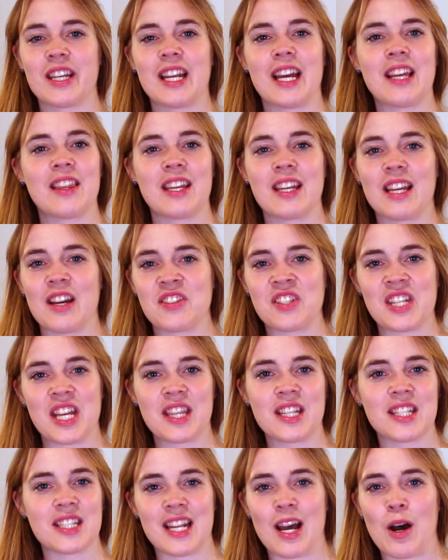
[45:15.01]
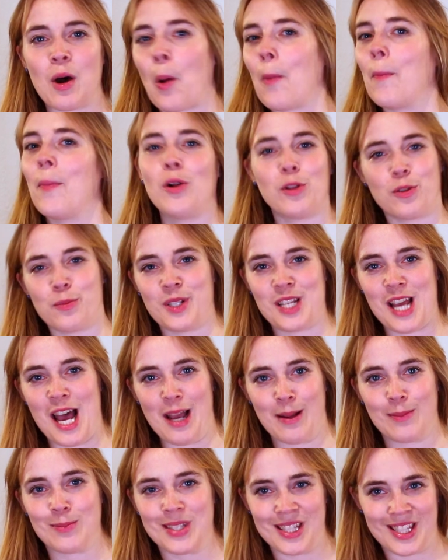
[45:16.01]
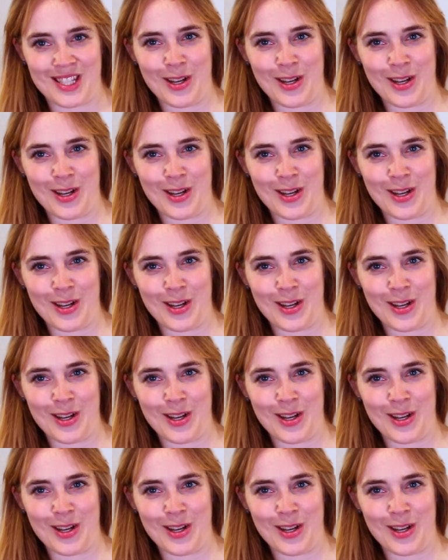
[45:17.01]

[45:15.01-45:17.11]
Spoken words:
And I think I've said this now multiple times,